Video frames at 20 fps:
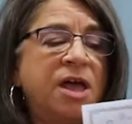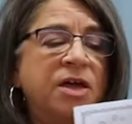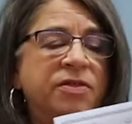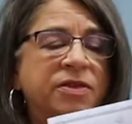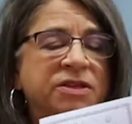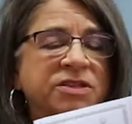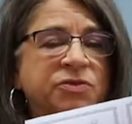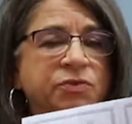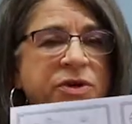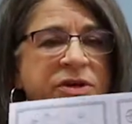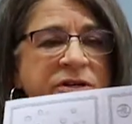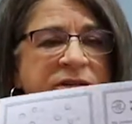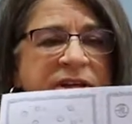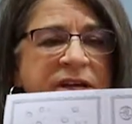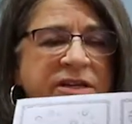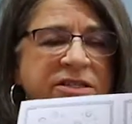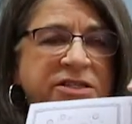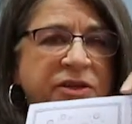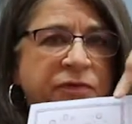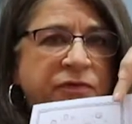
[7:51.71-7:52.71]
This one
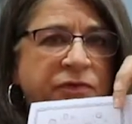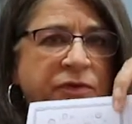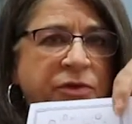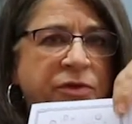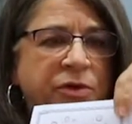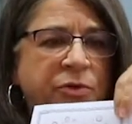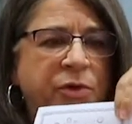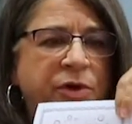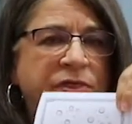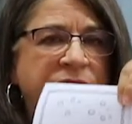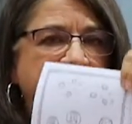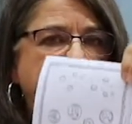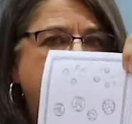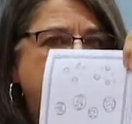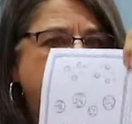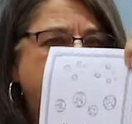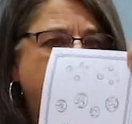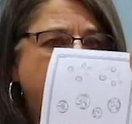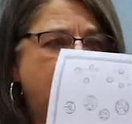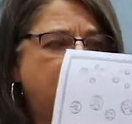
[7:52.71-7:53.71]
takes it further with
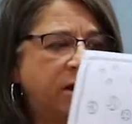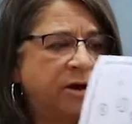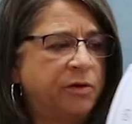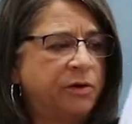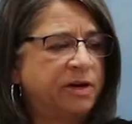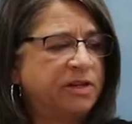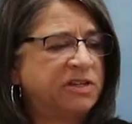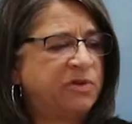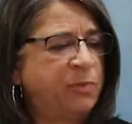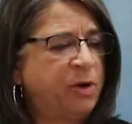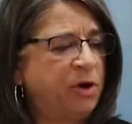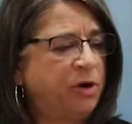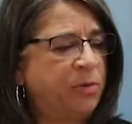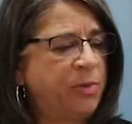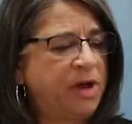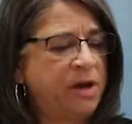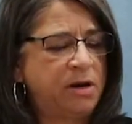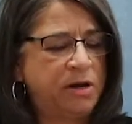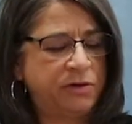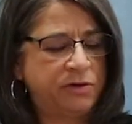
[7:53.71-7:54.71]
another water
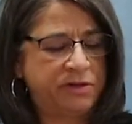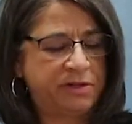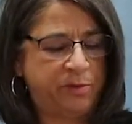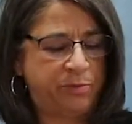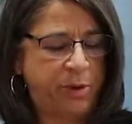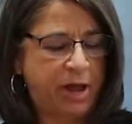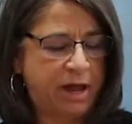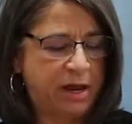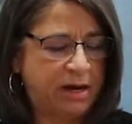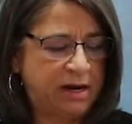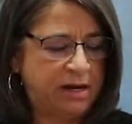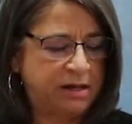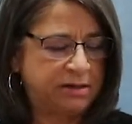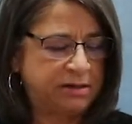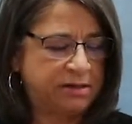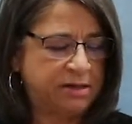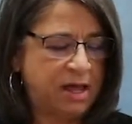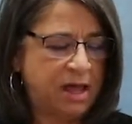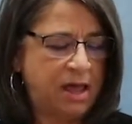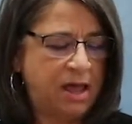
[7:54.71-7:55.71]
experiment using
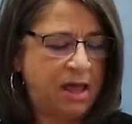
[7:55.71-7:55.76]
pennies.